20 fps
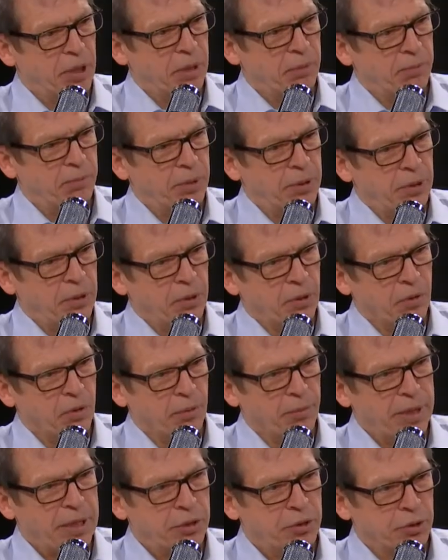bump
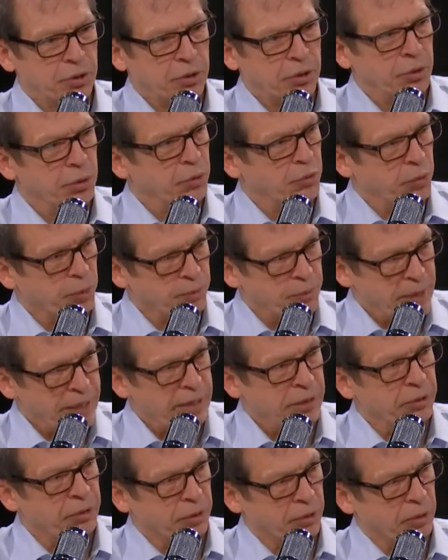or a major hurdle for
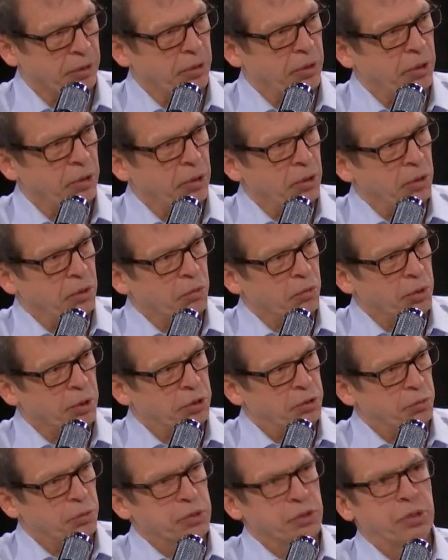Baylor?
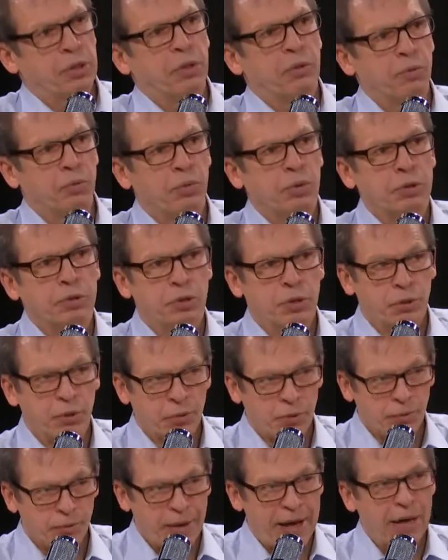Which
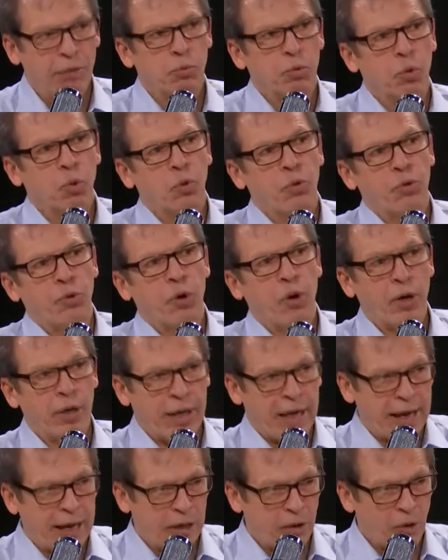Matt Rule thought
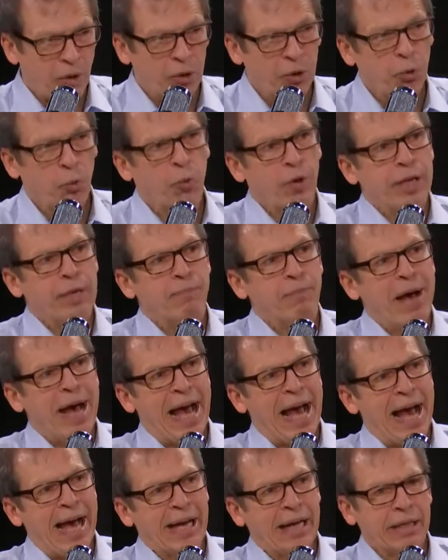had on the way
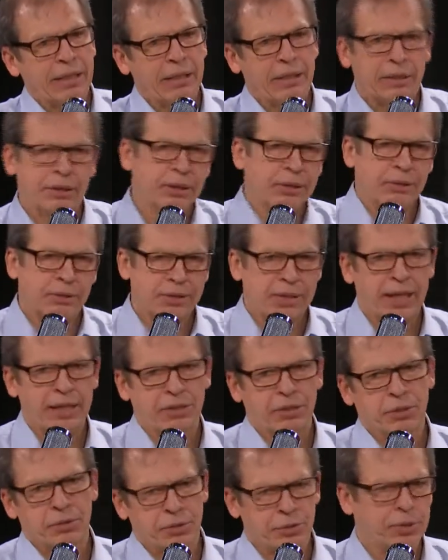back, and
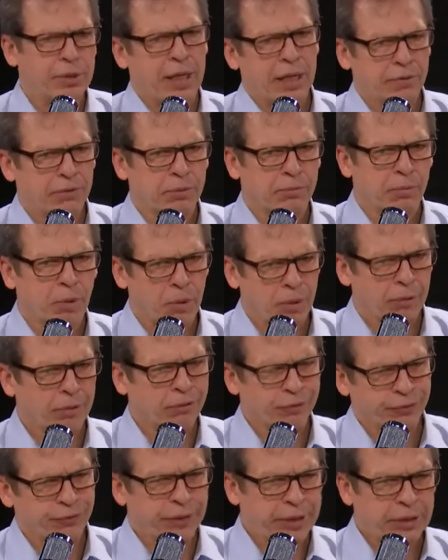Texas was kind of a
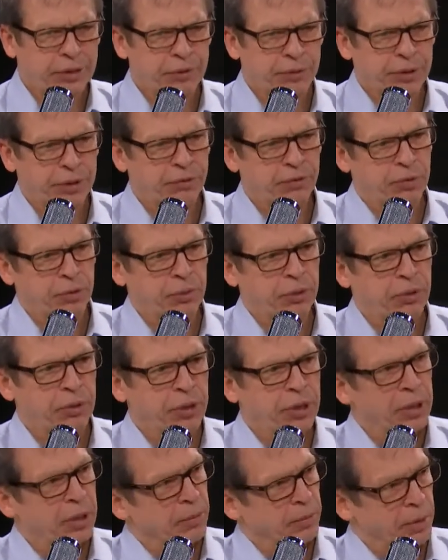moral victory, if you will.
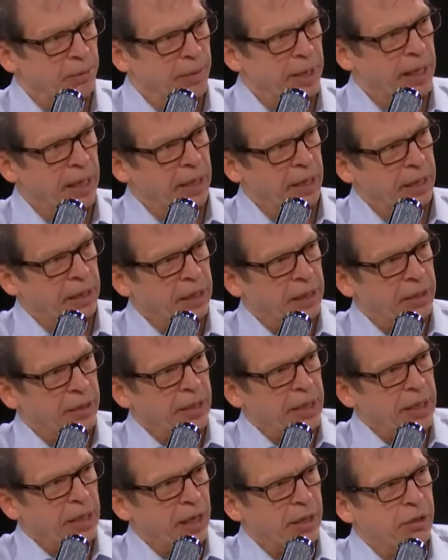But man,
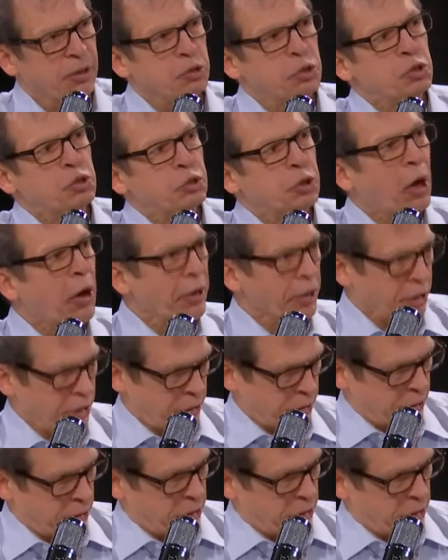they're stunned.